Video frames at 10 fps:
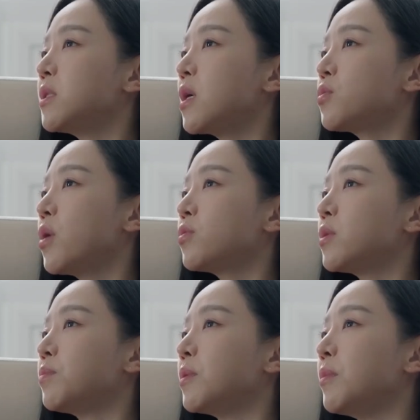still loved
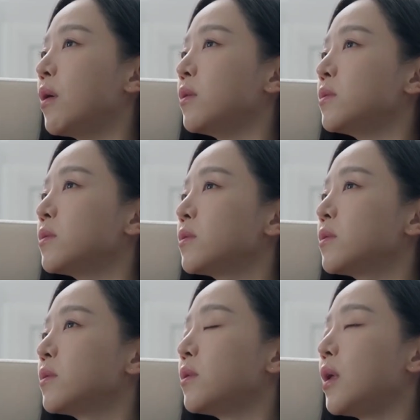her. To
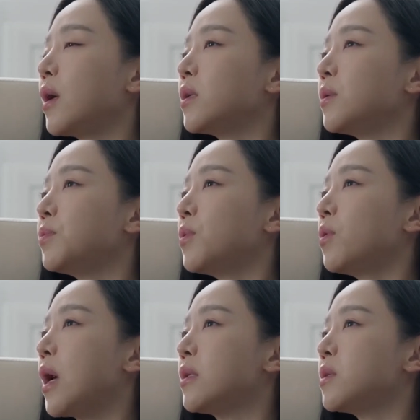get revenge on her
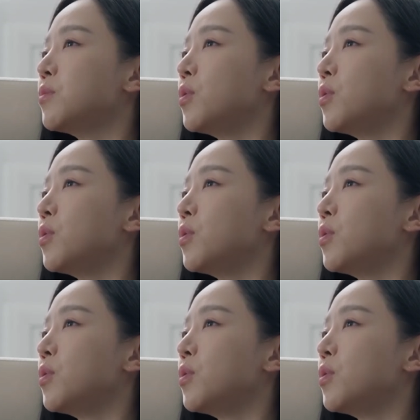ex who had